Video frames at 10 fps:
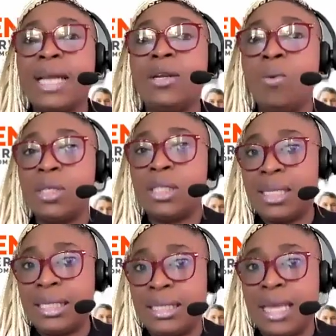I don't want it
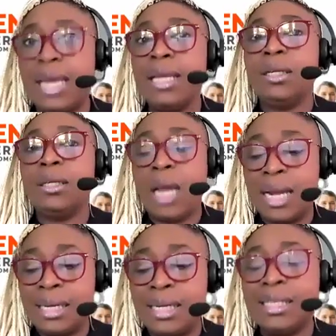this year.
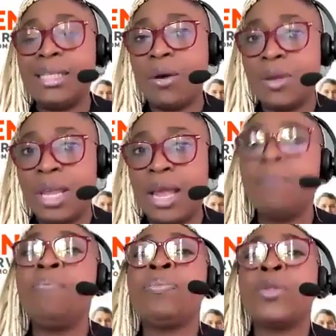And the second
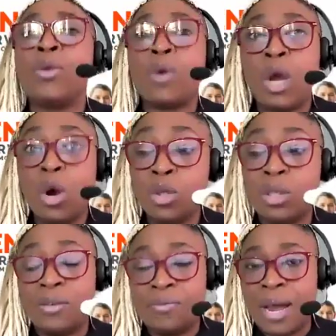year, you can
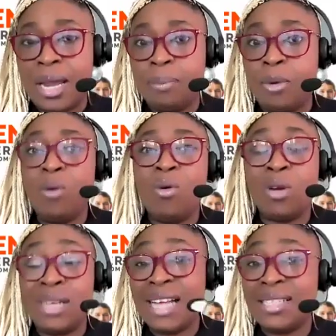also defer it. But
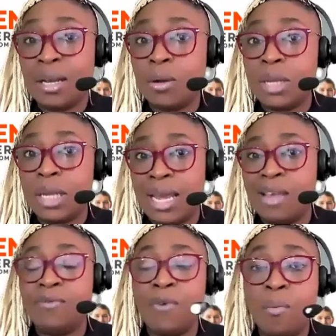on that second
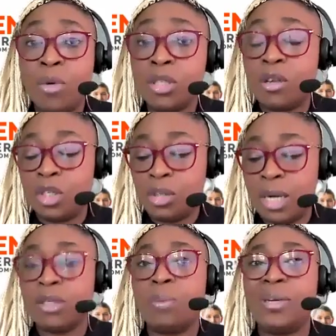year, for most of
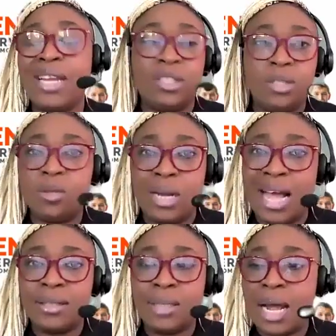insurance companies, they're just going to
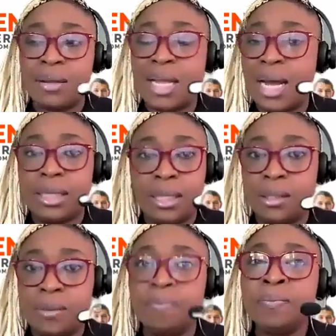cancel out that
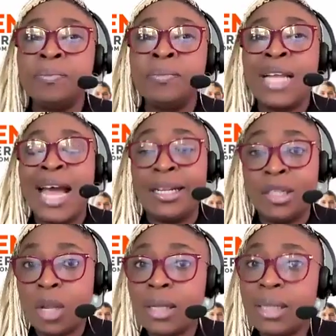addendum.
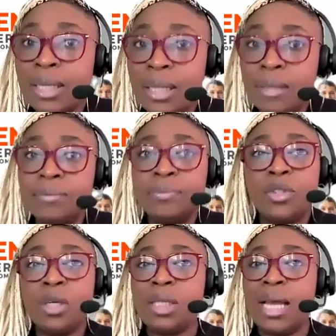And thirdly,
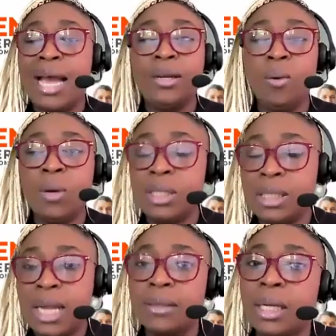just say, I don't want
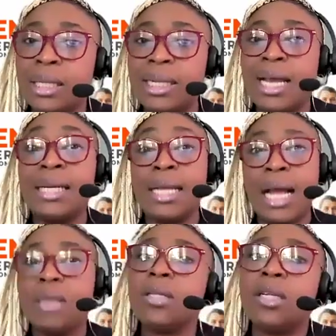it outrightly, and they
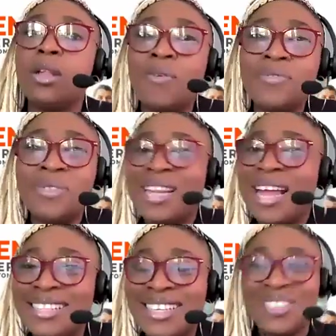cancel it off. So
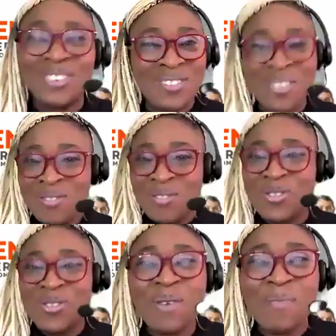that's it. So
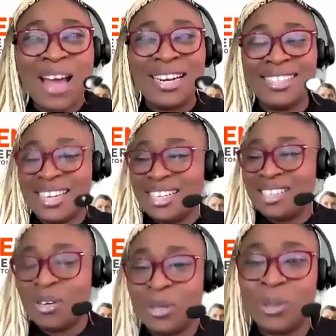do not panic. Send
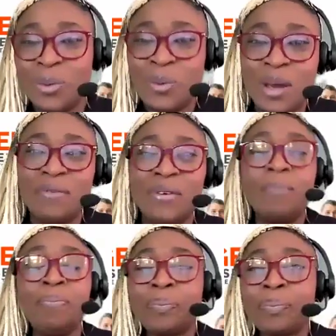this video to
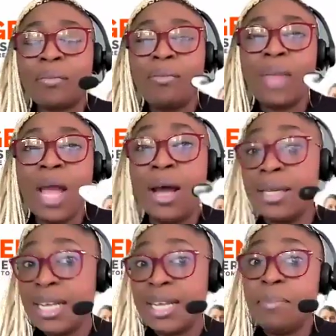whoever
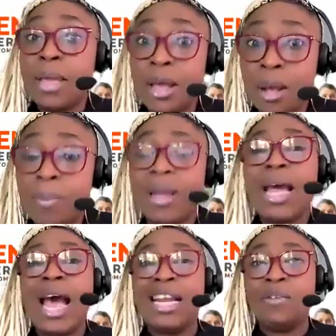it may help.
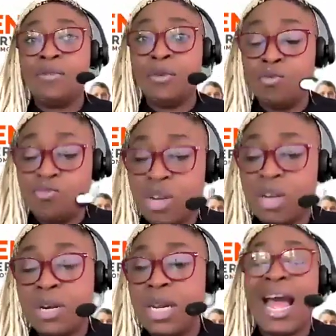And if you
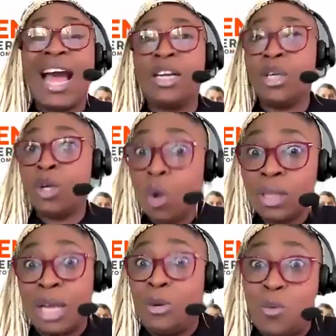really are
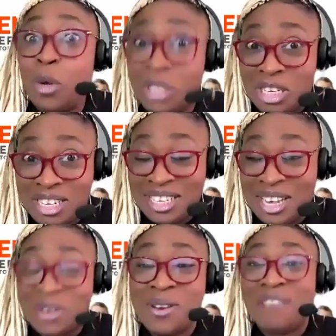not watching this
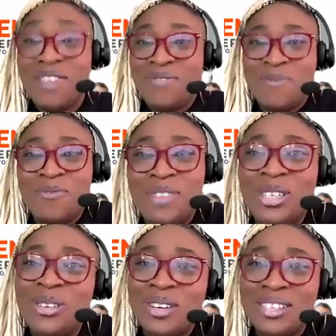and you don't have any form of
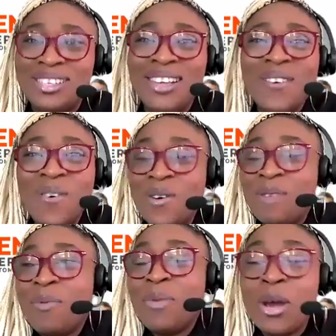insurance
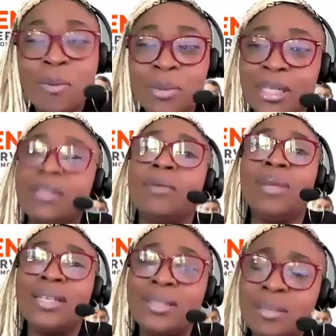or maybe income protection in
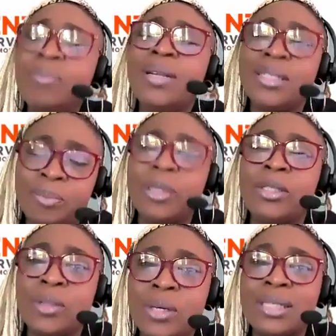place, please speak
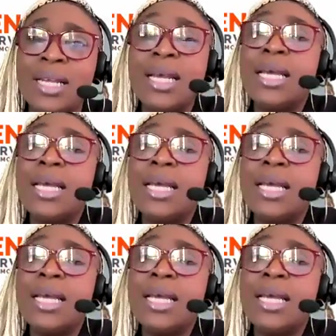to us.